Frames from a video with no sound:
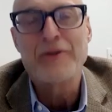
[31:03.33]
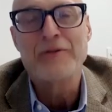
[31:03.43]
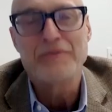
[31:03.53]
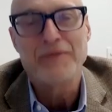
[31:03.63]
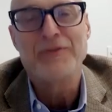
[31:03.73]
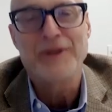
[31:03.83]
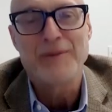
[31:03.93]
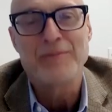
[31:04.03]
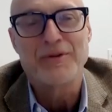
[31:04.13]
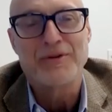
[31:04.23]
than
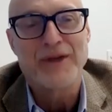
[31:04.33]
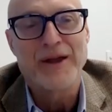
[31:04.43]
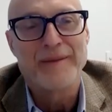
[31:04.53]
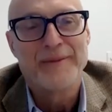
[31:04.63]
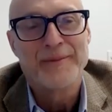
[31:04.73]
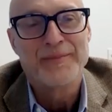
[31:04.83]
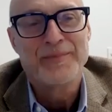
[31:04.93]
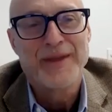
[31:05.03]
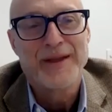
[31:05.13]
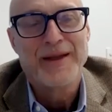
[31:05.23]
fifteen percent.
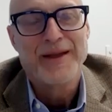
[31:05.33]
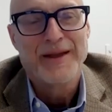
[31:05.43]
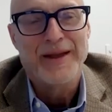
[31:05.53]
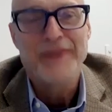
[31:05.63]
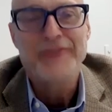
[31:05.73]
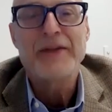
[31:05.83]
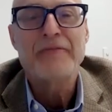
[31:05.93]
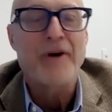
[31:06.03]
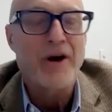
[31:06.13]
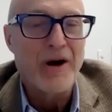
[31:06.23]
It's
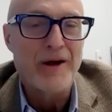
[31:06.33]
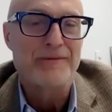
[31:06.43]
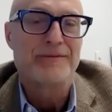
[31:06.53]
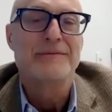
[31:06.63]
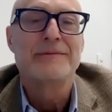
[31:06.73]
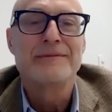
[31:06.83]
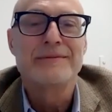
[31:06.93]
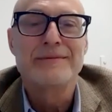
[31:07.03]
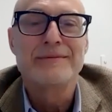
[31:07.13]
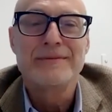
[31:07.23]
at five,
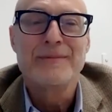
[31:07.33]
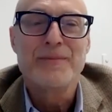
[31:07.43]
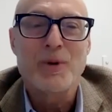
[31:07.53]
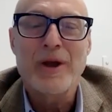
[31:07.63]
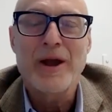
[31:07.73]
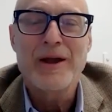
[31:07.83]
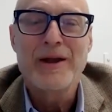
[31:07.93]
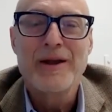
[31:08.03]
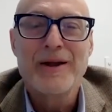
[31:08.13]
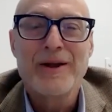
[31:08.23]

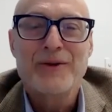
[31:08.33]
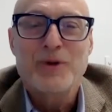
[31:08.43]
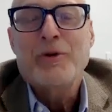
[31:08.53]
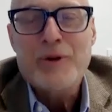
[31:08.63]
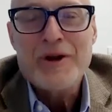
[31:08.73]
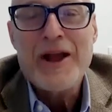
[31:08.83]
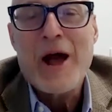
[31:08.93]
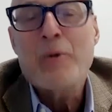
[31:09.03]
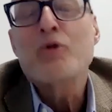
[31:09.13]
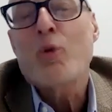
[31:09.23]
okay? So between
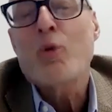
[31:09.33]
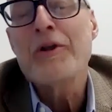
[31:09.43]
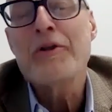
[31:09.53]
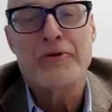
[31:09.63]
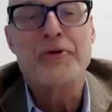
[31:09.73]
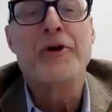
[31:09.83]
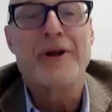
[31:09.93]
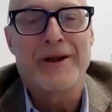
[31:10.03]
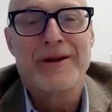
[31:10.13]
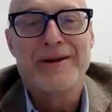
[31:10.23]
now and twenty
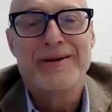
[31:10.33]
thirty,